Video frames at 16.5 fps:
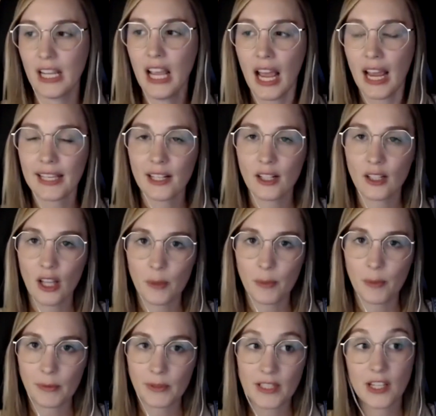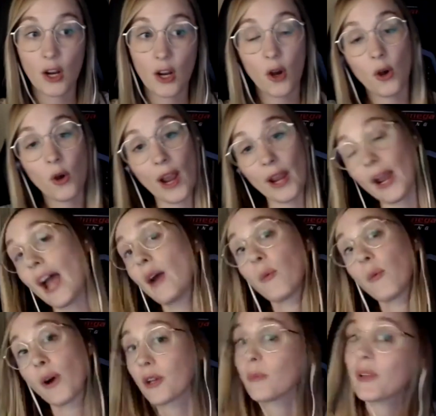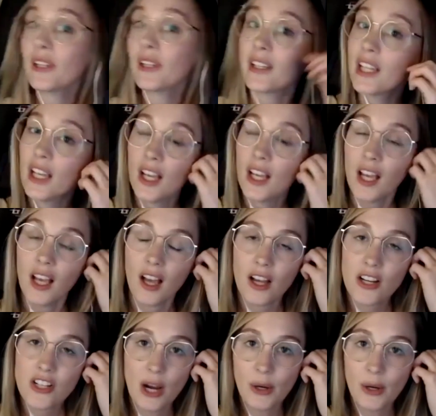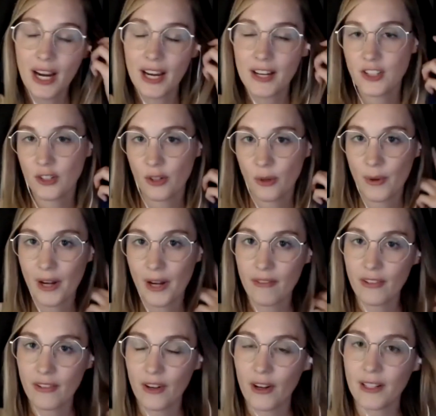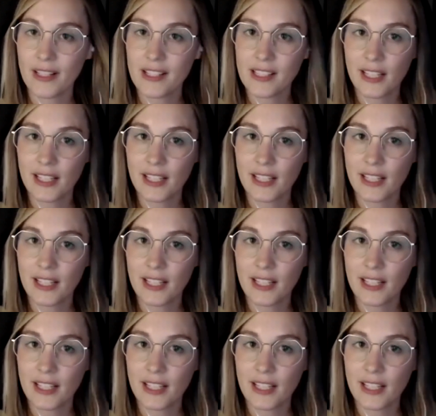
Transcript: I get a lot of people that say, oh, I want to be a shoutcaster or whatever, and it's like